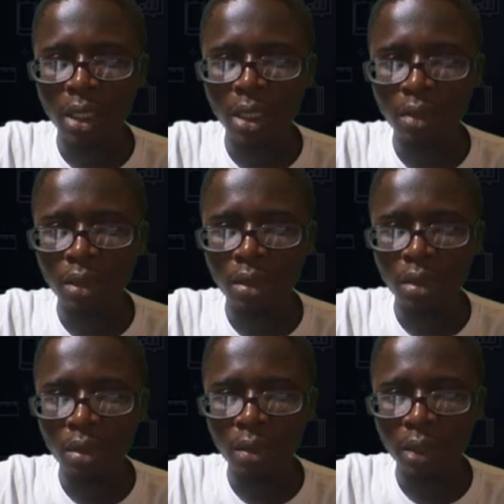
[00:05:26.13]
Calculate
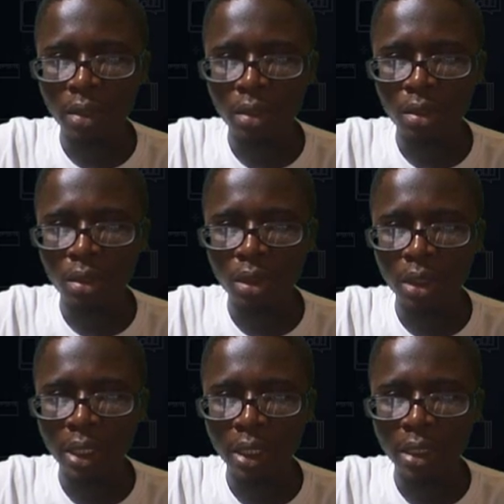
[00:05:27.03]
correct to the
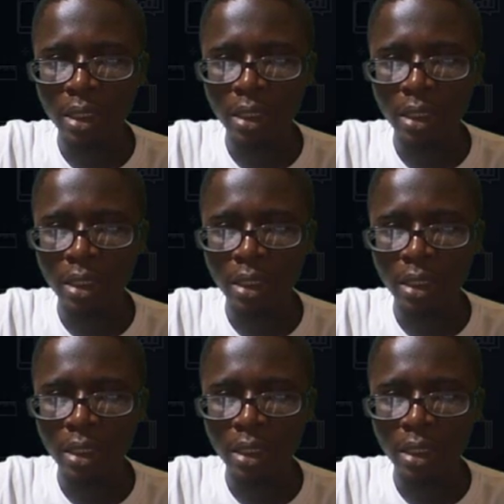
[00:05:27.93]
nearest